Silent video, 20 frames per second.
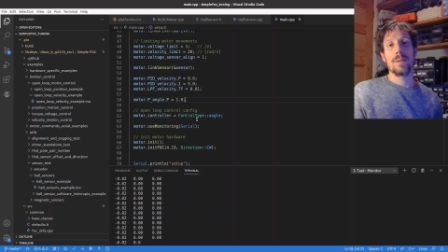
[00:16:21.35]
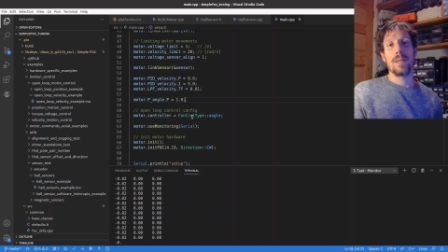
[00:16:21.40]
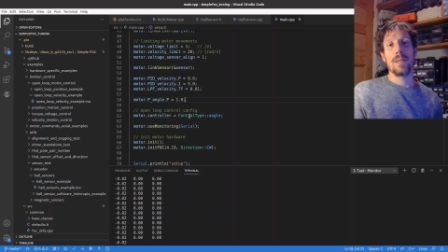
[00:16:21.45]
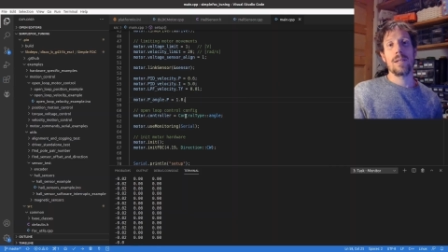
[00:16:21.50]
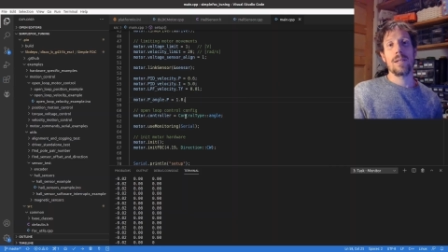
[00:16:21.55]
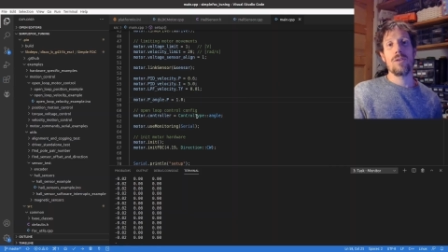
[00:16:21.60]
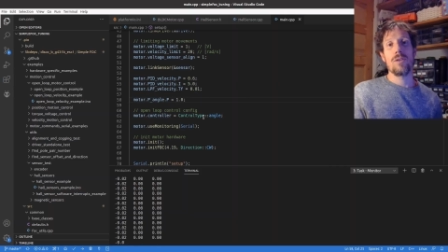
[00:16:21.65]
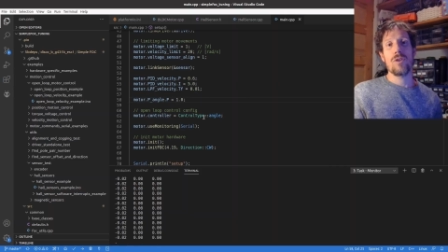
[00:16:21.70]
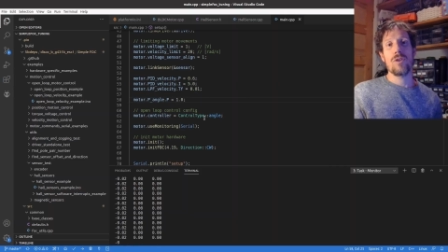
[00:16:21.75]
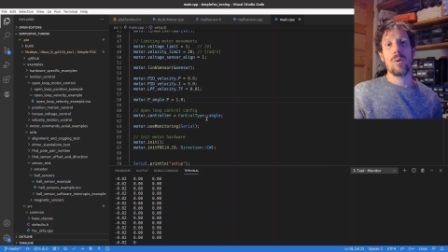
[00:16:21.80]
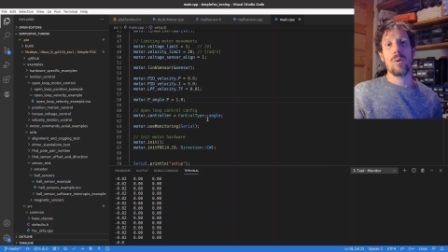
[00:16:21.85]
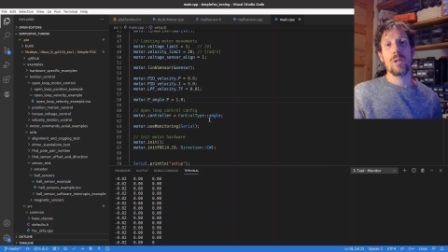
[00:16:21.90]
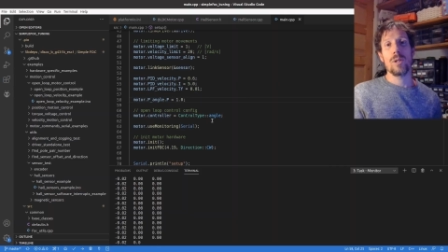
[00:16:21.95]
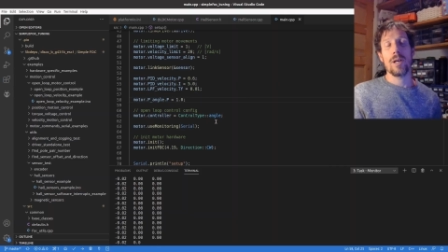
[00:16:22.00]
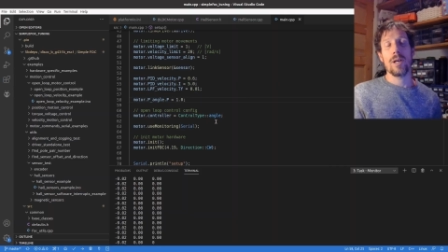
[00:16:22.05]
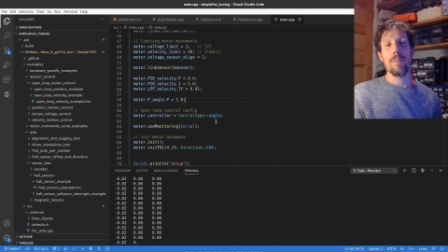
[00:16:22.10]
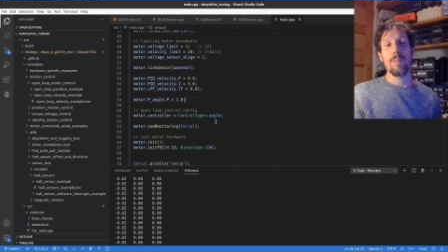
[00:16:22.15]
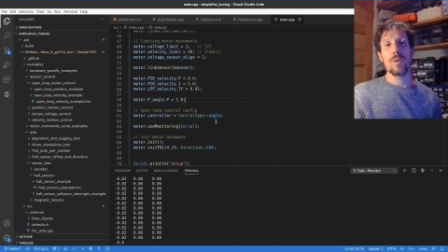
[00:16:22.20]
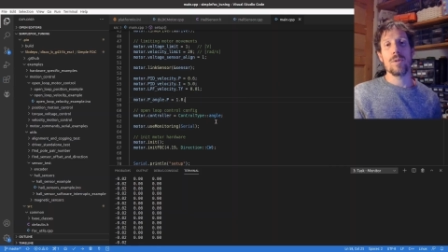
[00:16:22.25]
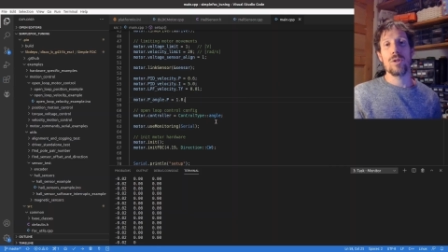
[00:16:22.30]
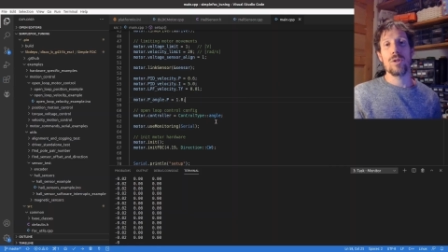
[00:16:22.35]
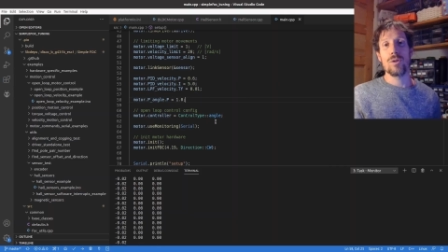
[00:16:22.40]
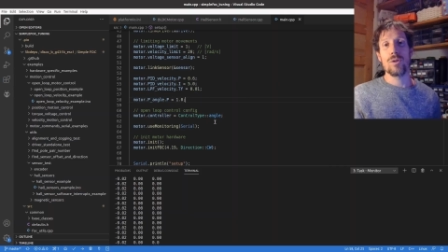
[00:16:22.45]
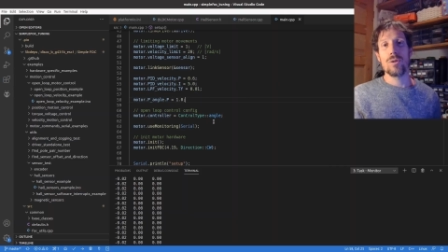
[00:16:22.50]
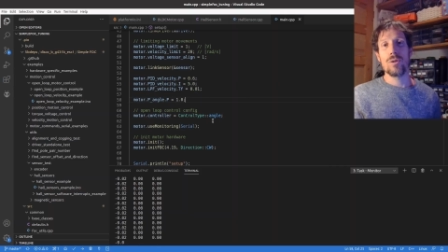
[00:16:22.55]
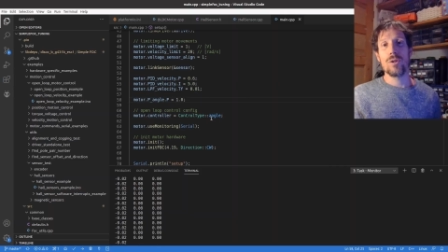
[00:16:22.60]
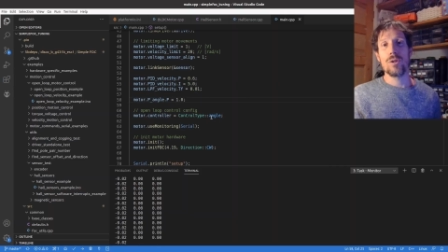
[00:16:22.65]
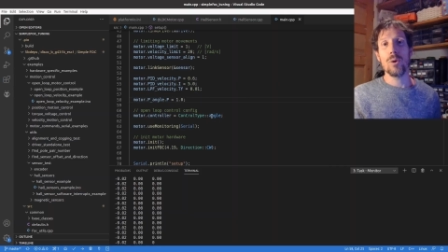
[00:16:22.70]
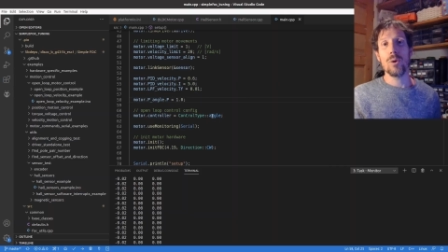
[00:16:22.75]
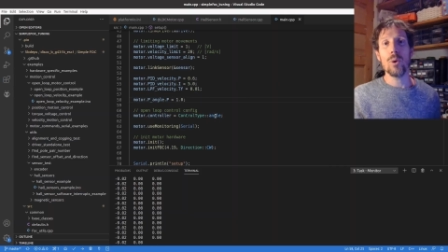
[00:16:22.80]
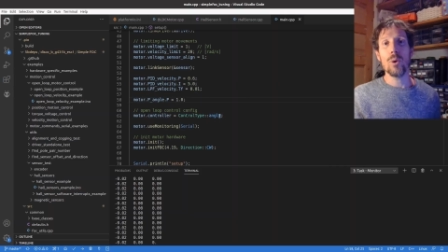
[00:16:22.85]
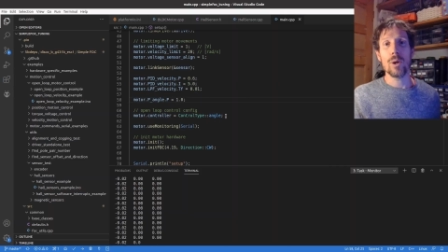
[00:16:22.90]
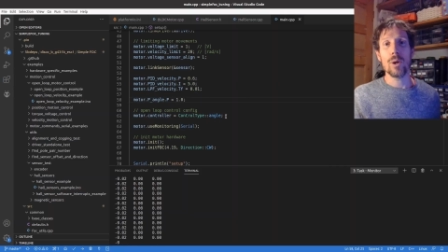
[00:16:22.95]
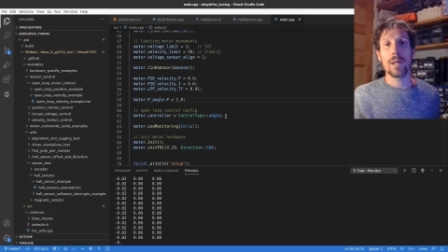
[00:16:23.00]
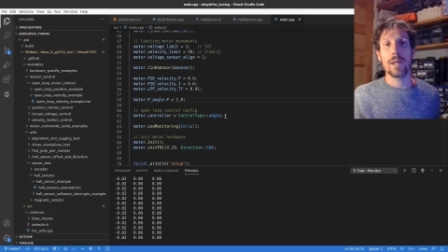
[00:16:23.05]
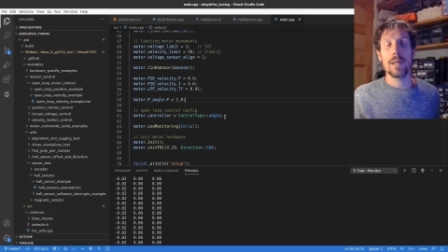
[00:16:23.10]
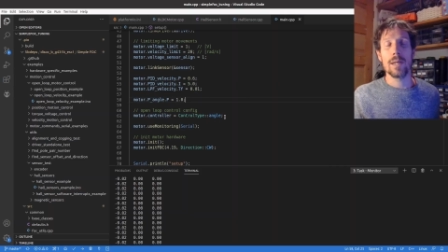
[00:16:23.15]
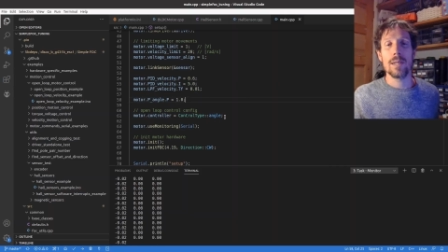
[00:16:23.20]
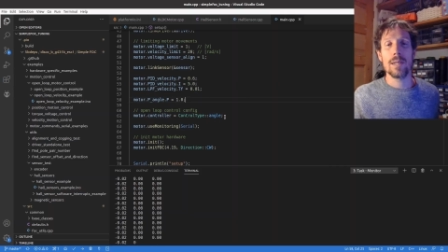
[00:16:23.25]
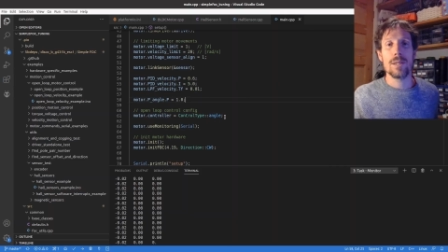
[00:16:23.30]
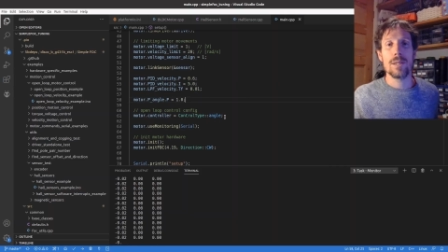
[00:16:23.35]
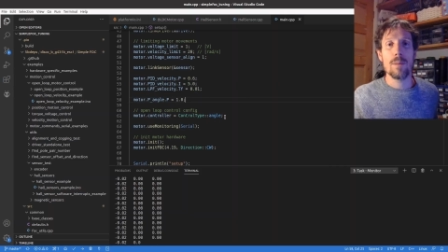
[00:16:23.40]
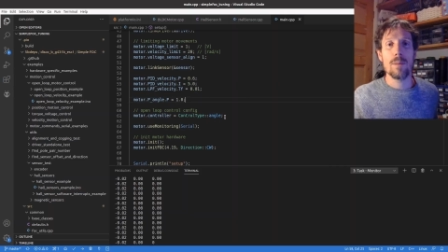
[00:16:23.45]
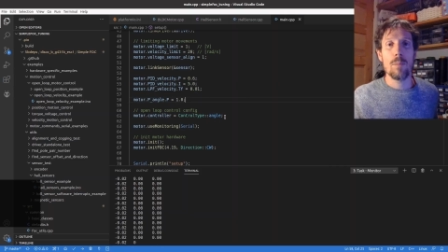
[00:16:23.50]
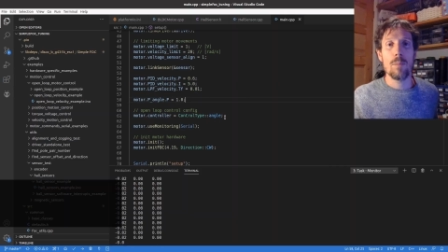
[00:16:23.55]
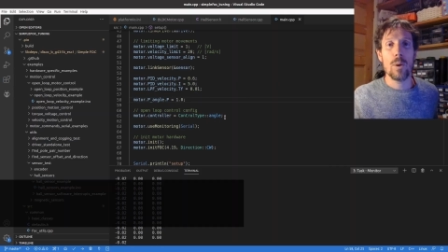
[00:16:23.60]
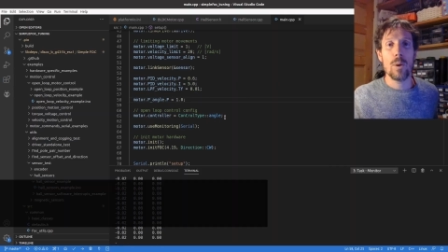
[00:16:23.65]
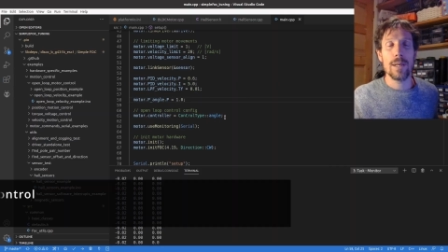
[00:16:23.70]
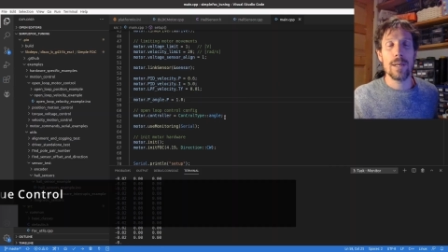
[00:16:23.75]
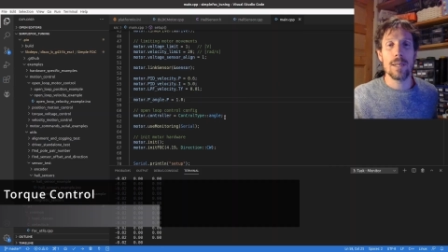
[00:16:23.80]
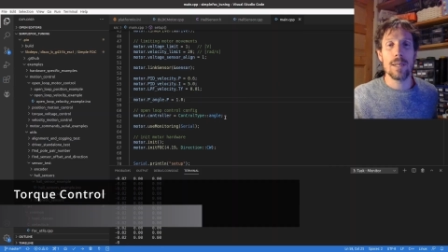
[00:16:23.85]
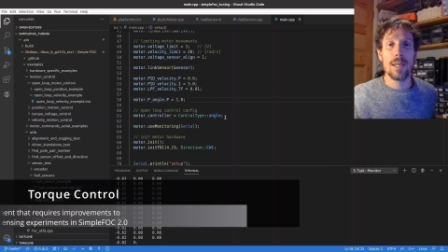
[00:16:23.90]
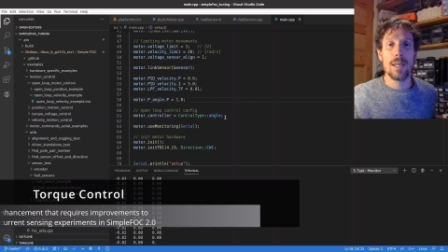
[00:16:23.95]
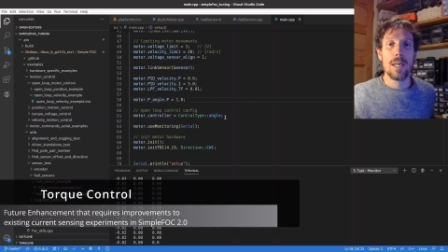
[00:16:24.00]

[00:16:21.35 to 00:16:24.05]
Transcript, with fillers: control type torque at some point